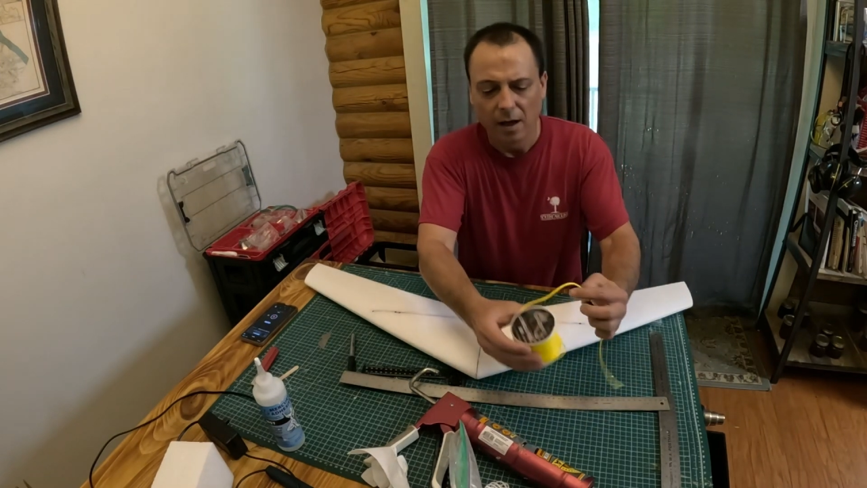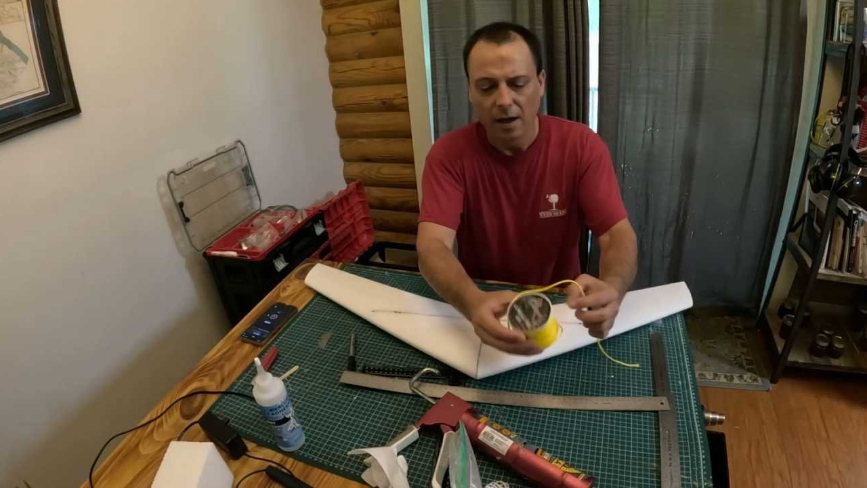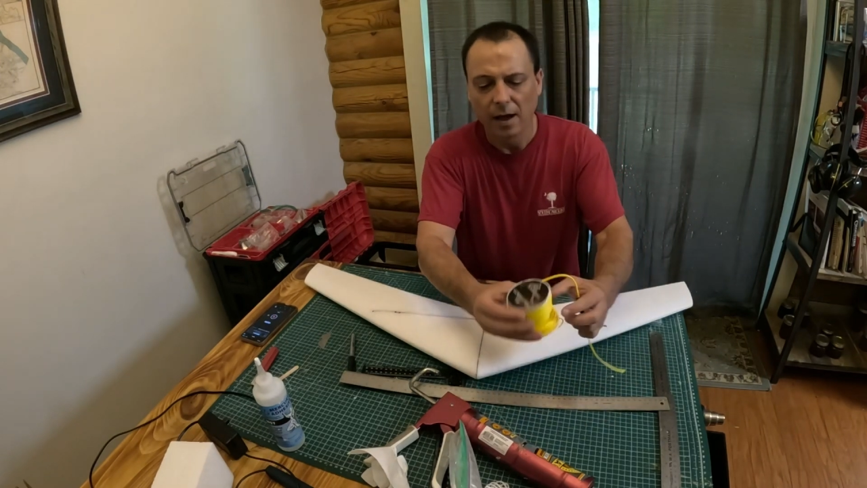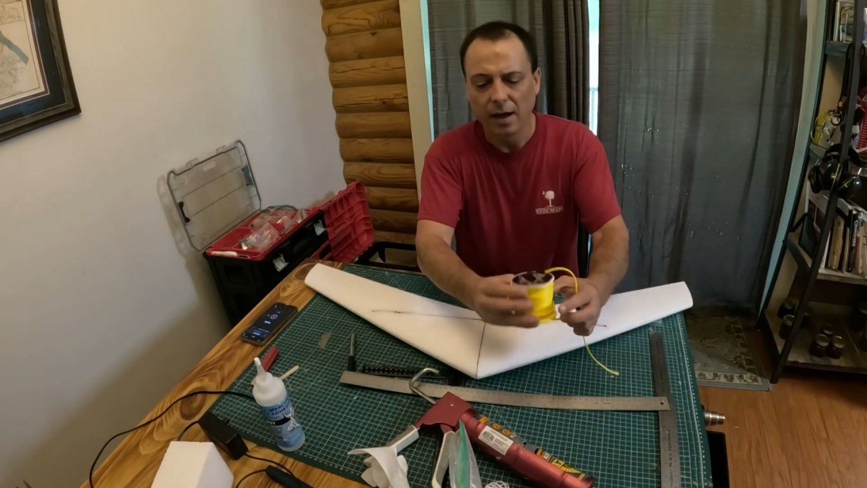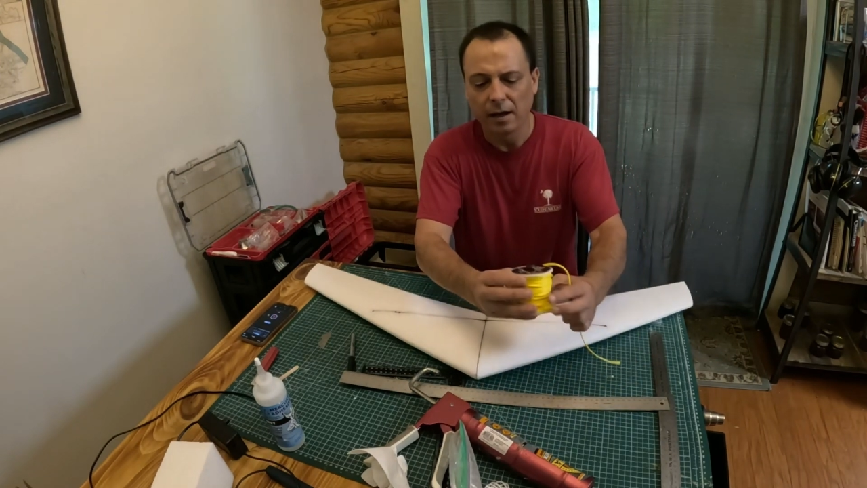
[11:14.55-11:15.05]

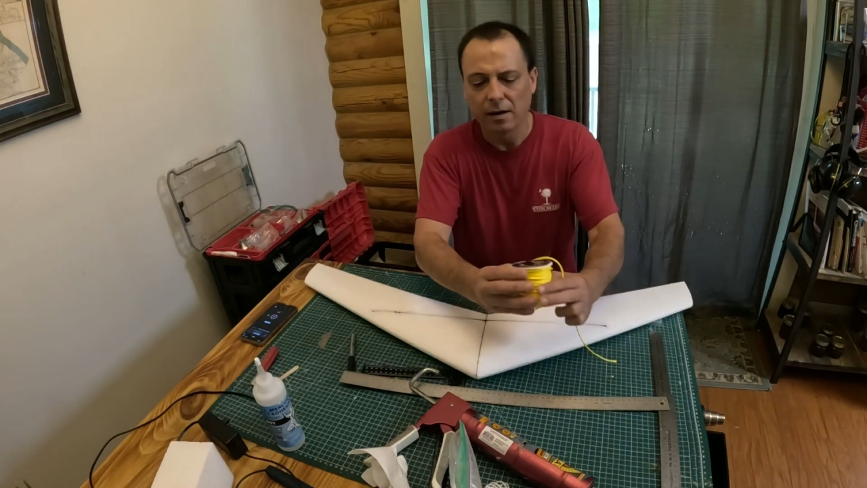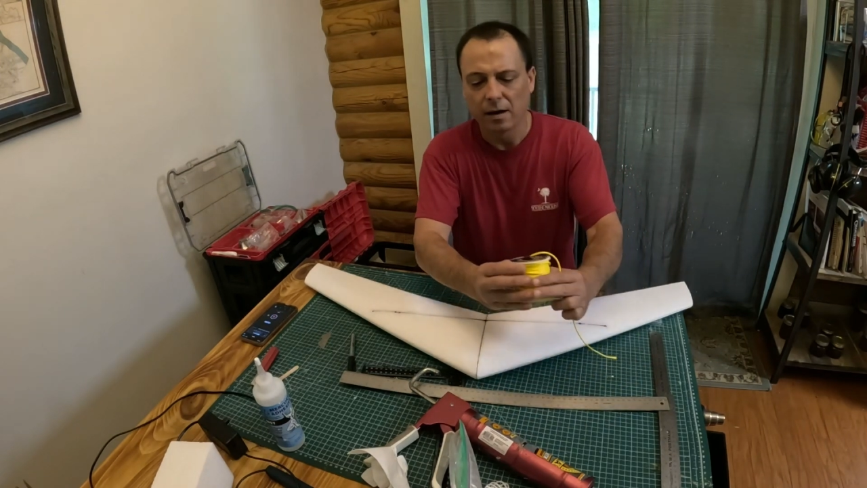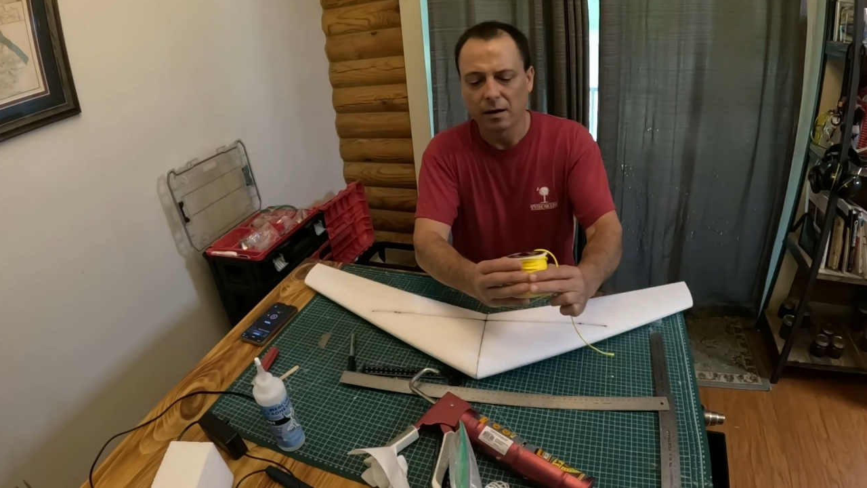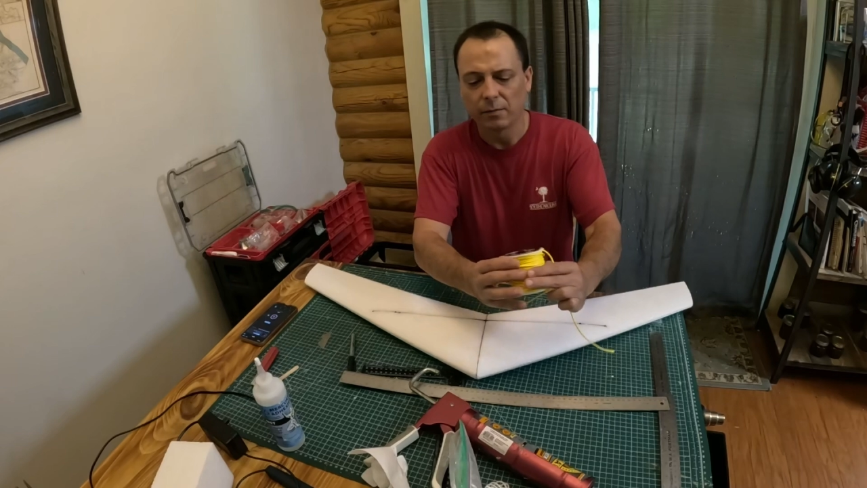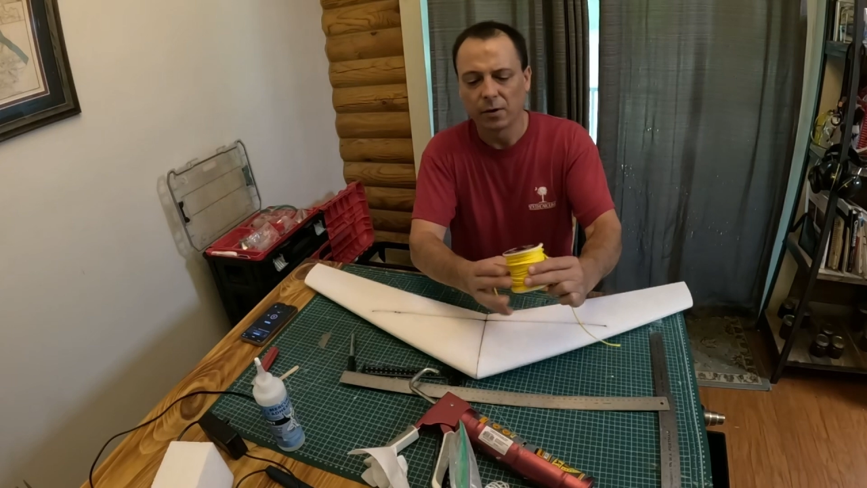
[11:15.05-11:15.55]

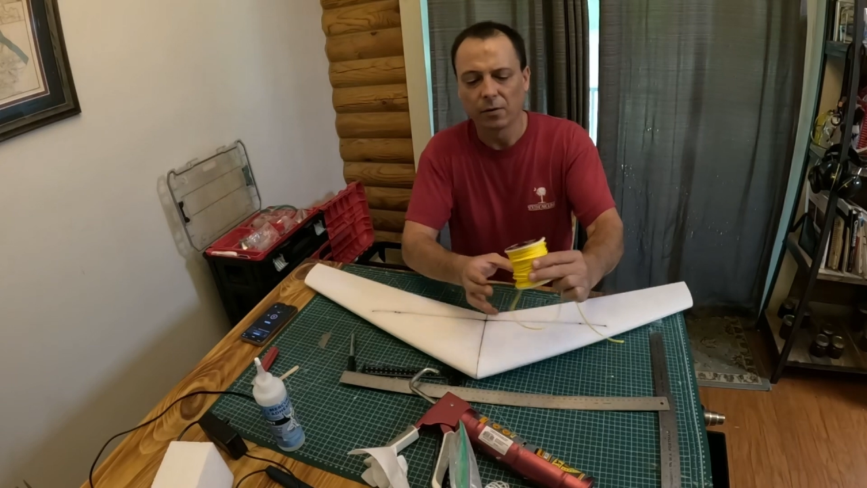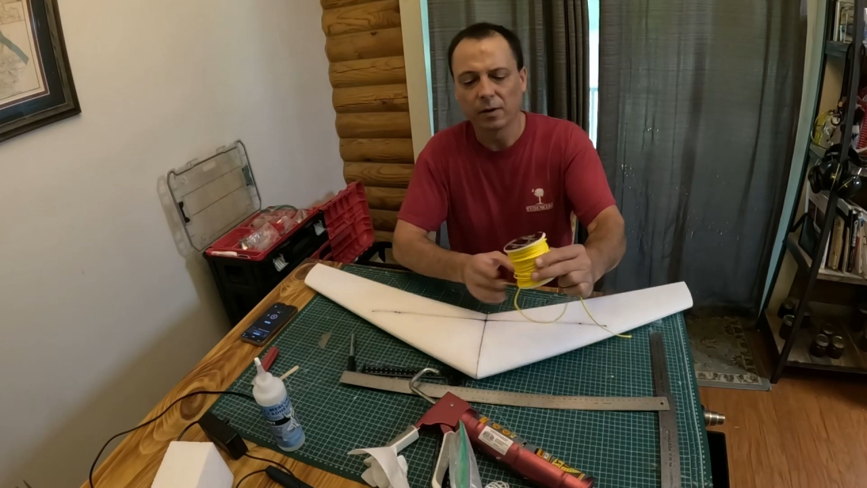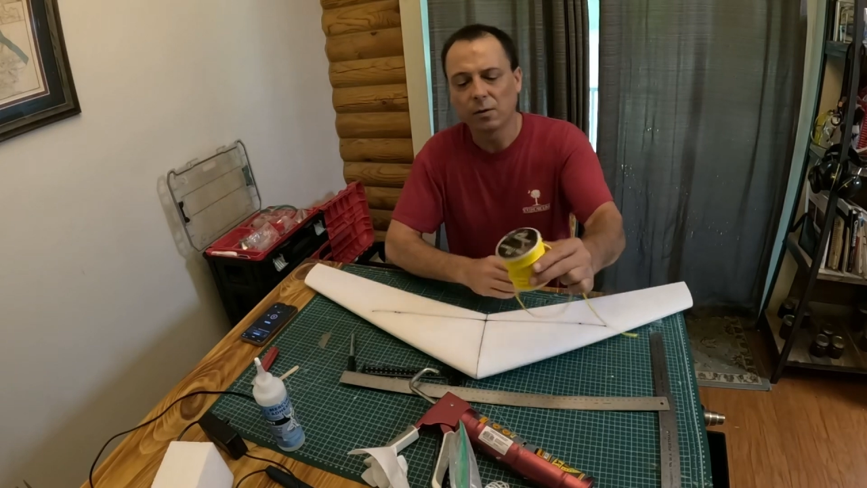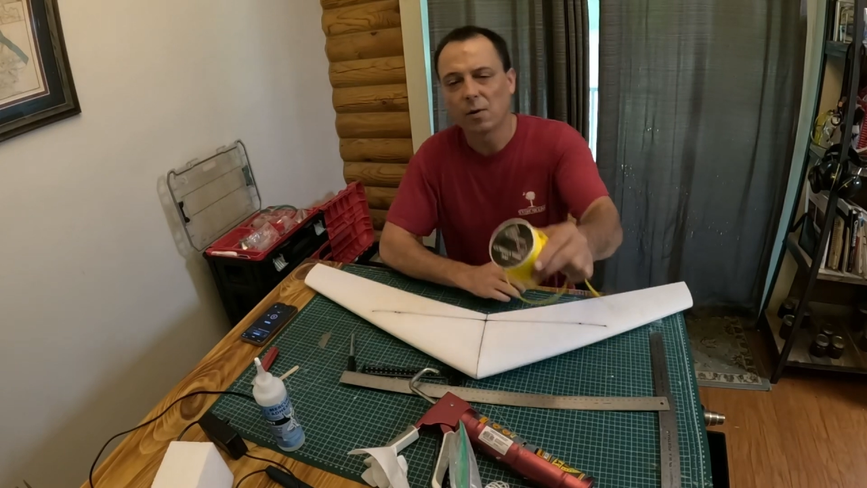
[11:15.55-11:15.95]
a Gorilla